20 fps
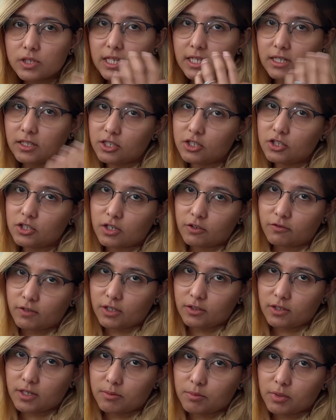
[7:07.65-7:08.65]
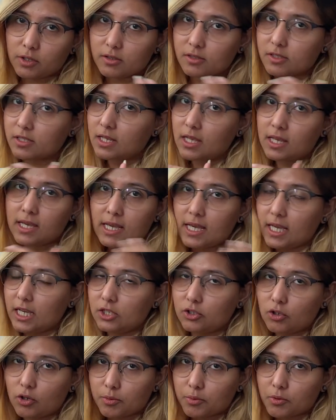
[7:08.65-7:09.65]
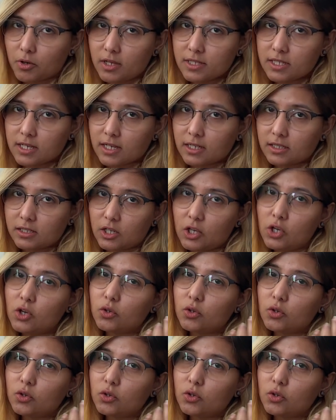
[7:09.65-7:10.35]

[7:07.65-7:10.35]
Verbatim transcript: integer variables in your project,